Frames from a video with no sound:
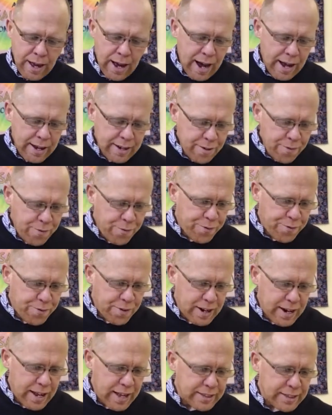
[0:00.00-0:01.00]
And
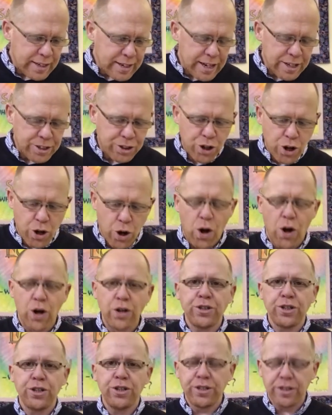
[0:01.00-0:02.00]
if laziness
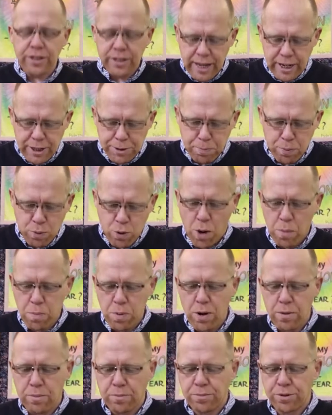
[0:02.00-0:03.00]
causes these
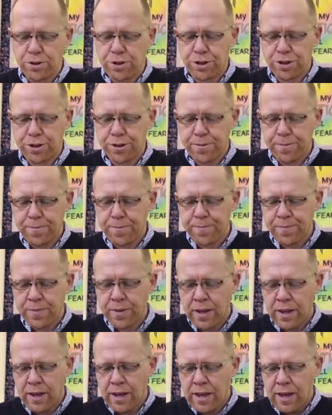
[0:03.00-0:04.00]
problems,
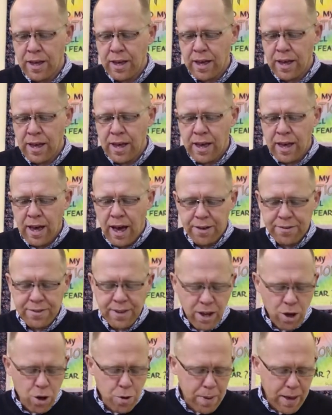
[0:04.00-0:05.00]
I
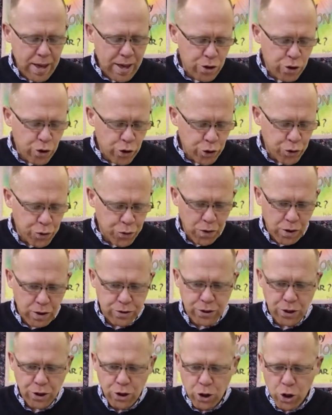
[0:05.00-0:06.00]
think it would be
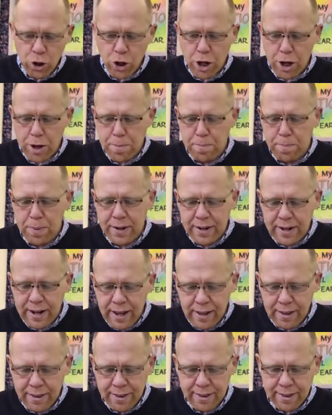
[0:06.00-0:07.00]
useful to look
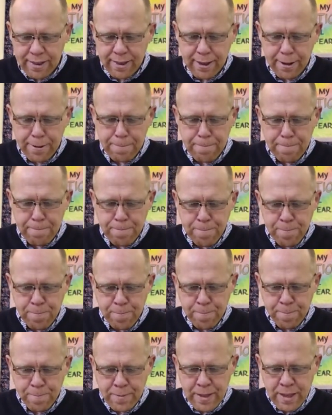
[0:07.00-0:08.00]
beneath
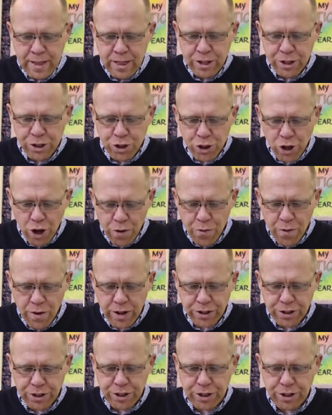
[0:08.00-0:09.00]
the
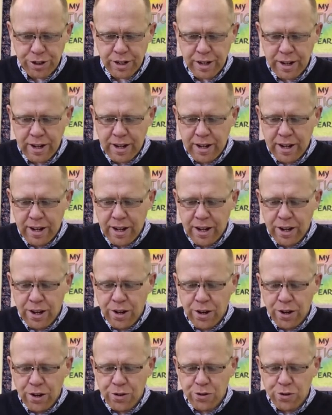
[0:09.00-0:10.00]
surface
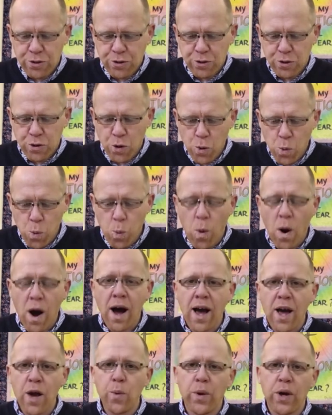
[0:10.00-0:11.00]
to
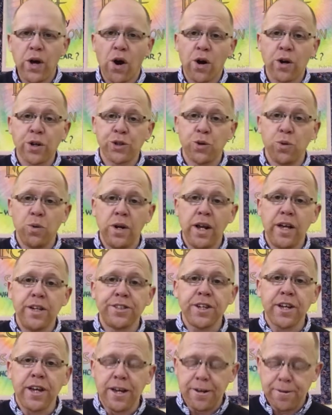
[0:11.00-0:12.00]
why we are so
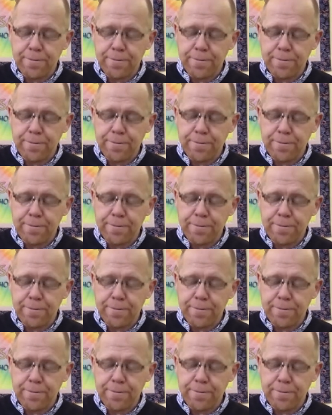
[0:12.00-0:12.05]
lazy